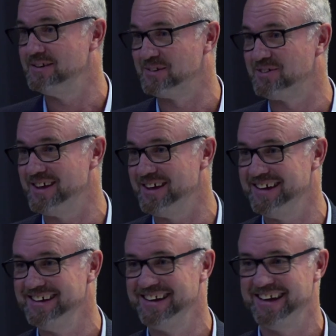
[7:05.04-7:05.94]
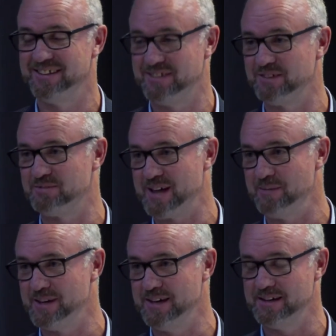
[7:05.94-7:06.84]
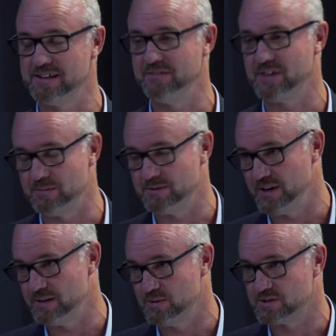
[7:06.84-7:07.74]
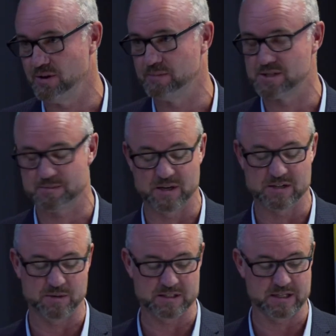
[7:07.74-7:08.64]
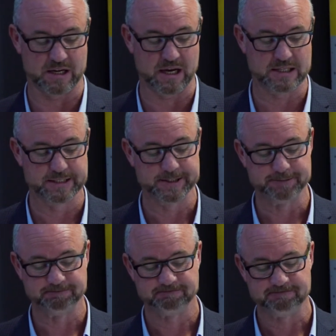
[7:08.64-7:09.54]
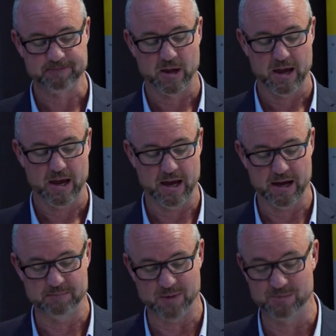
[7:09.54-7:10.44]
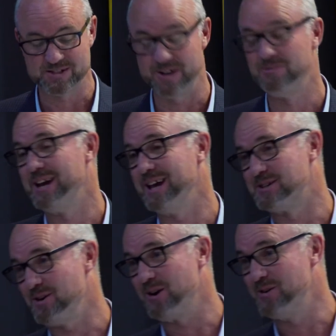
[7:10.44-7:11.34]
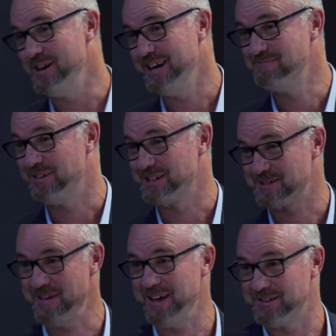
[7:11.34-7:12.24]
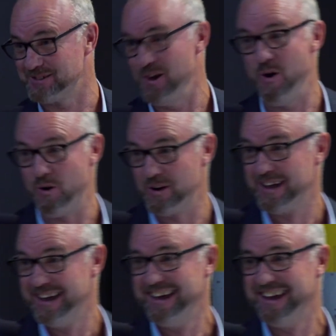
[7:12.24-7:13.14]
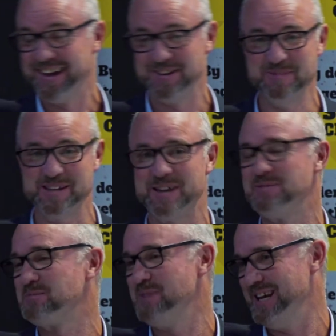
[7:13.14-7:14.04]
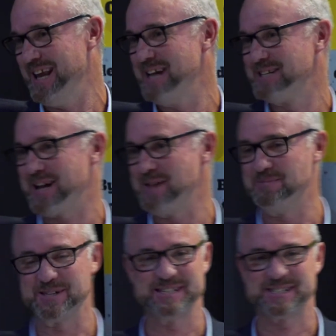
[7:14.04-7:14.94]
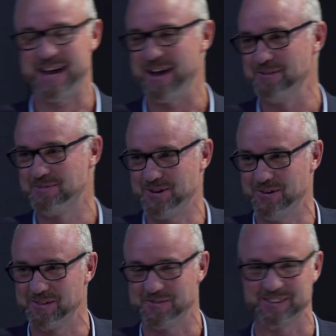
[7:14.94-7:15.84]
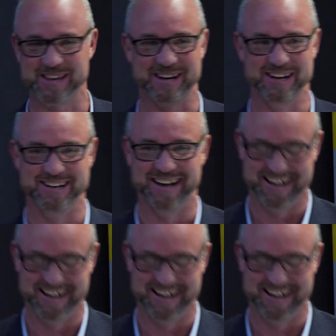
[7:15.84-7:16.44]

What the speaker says: that's here, and thanks for coming in and giving up your valuable time to speak to us today. I was going to read out your title, Ian, but it's about this long. And you must have this big landscape business card, I'm sure, to fit that in.